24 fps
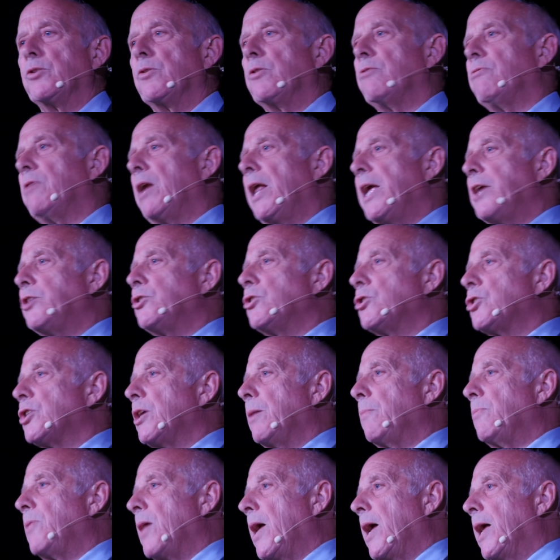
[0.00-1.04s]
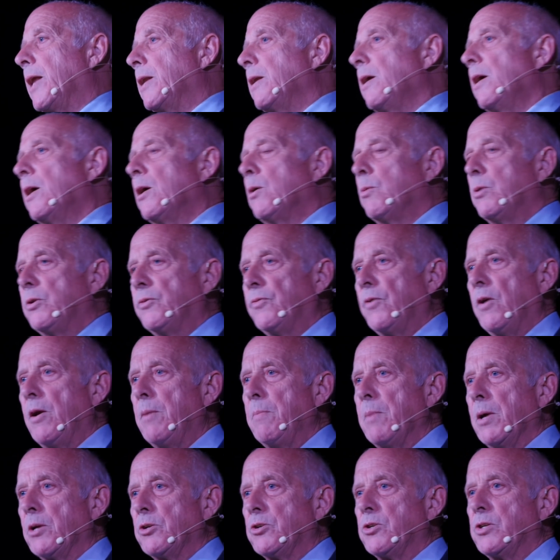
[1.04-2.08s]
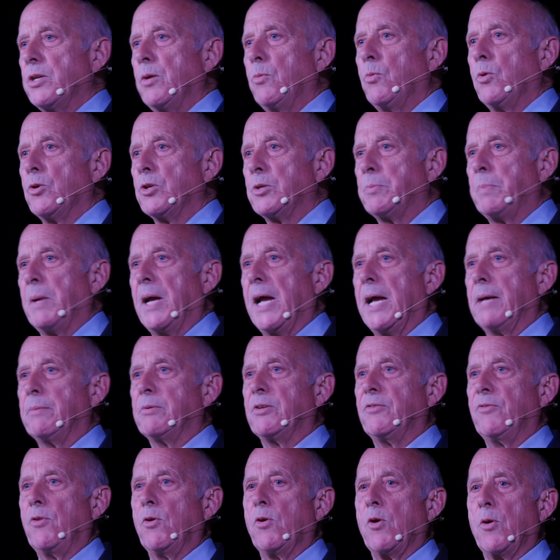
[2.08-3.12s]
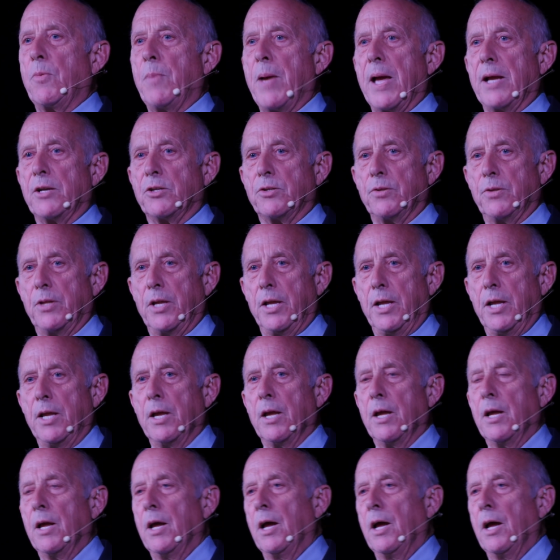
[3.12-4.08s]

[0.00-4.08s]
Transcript: And the relationship then was very much as it was, perhaps, if you go back to the